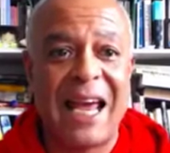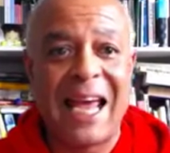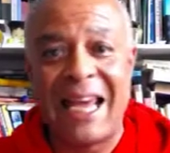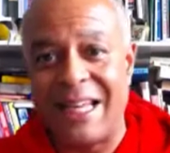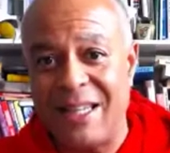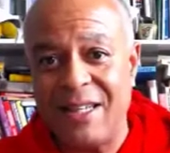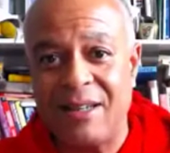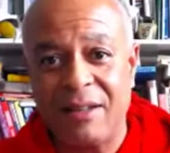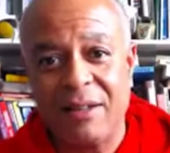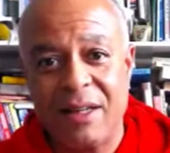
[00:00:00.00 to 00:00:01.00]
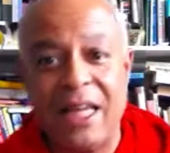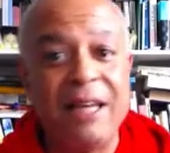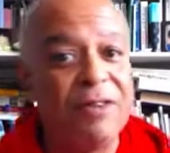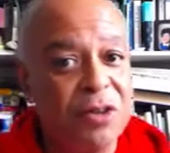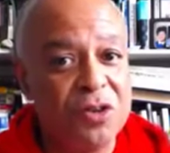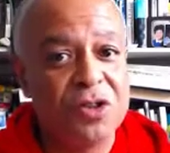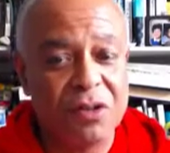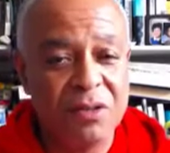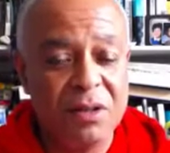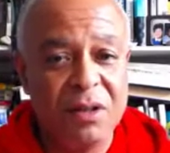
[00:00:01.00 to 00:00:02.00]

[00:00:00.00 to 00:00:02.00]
and evolution.